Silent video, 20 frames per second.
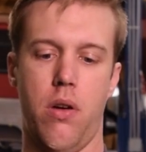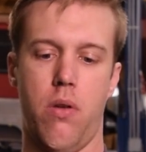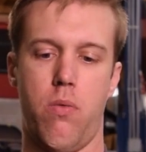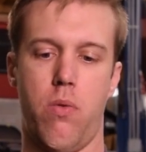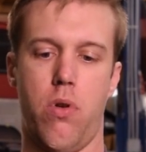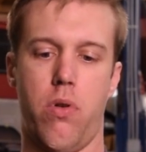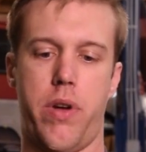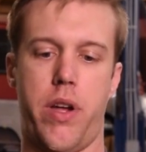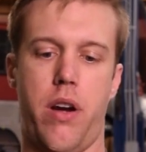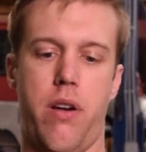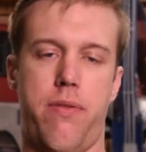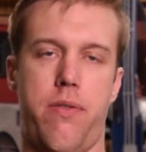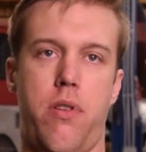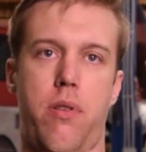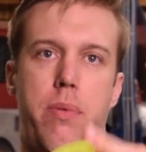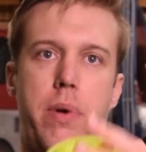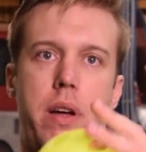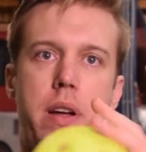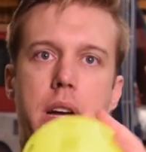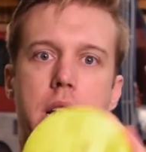real
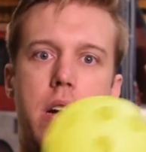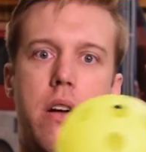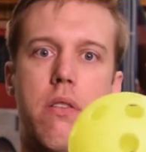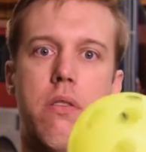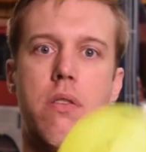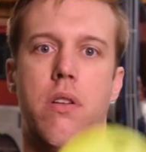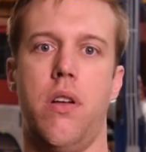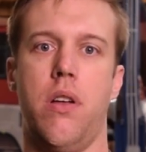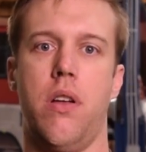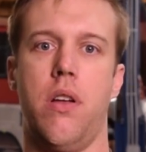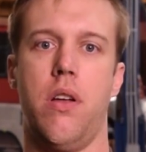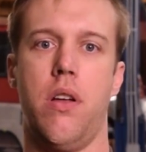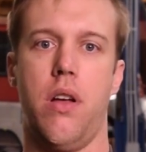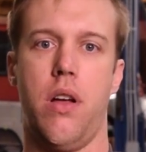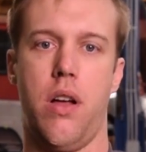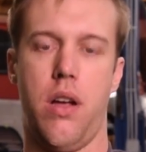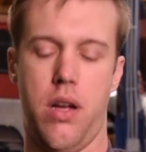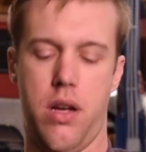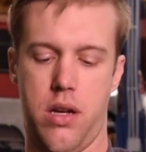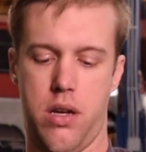careful about how
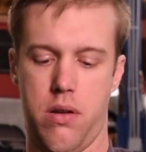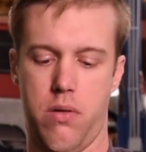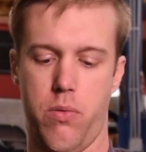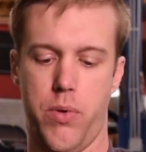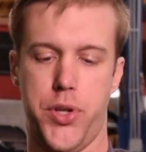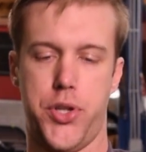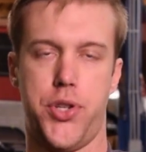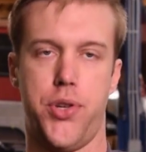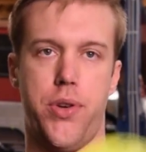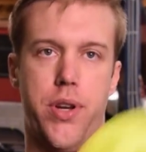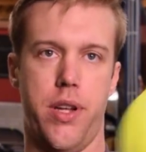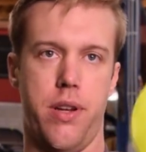uh, we shoot